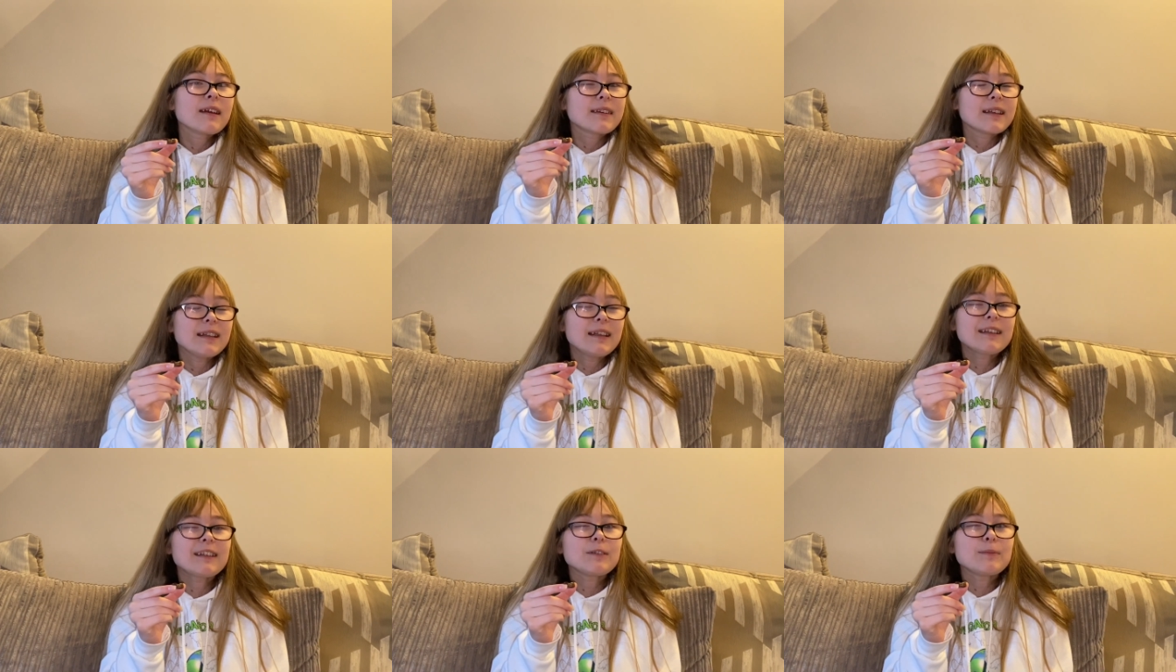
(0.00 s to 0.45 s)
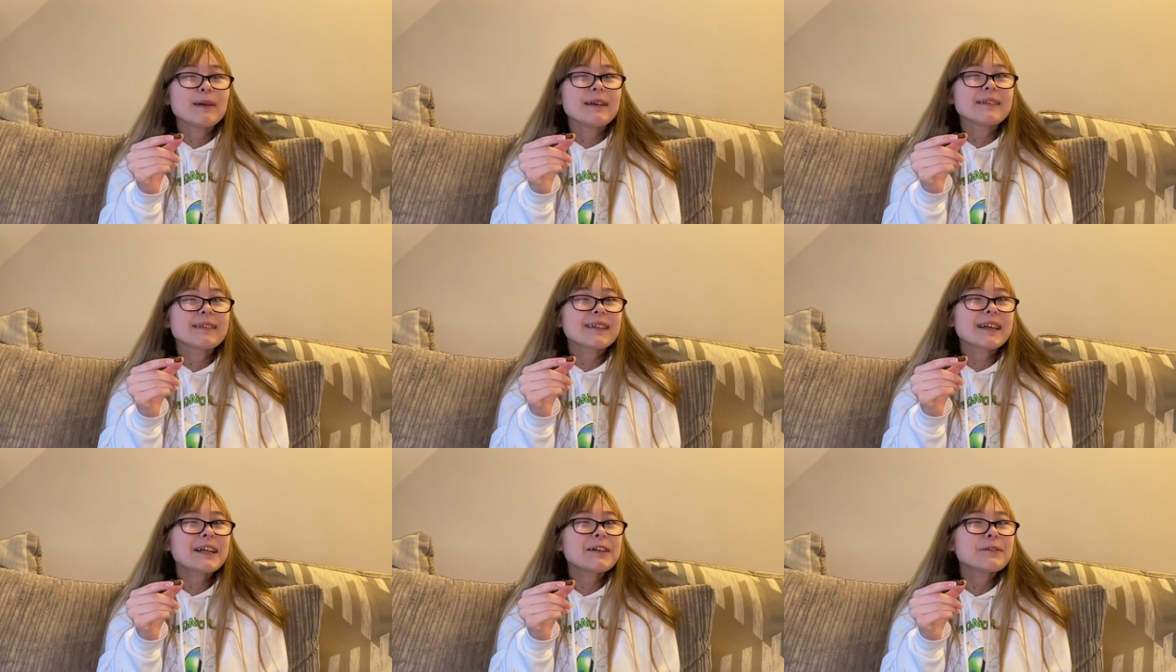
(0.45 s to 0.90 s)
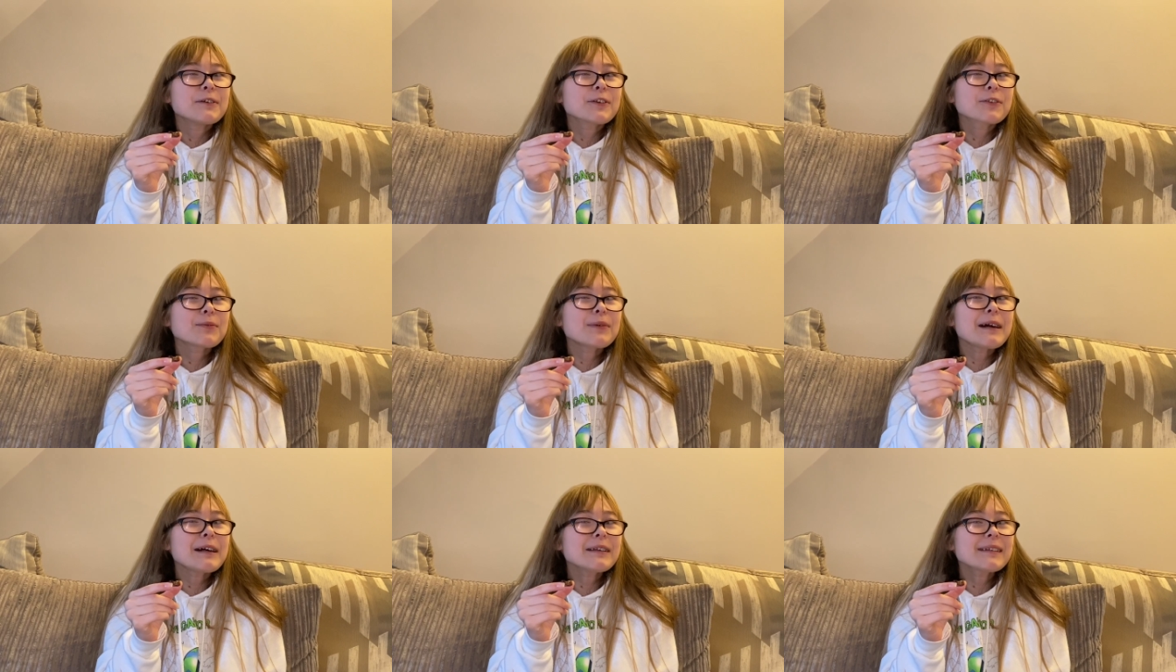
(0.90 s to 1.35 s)
a little bit sour
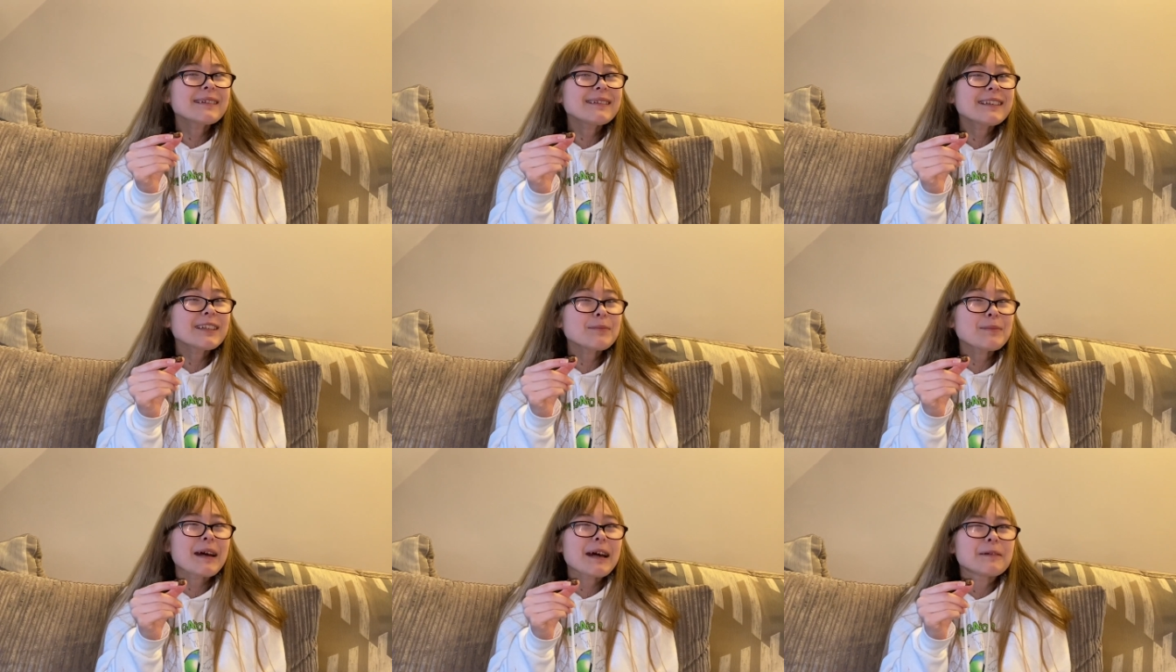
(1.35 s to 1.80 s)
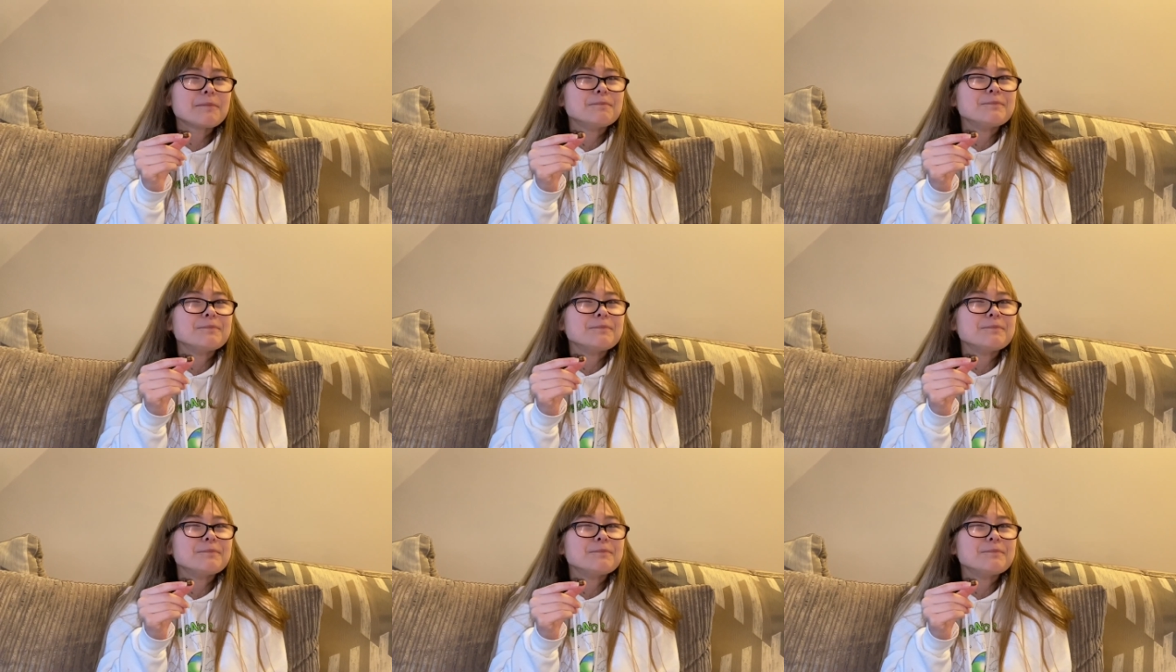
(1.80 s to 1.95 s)
as well, isn't it, ma'am?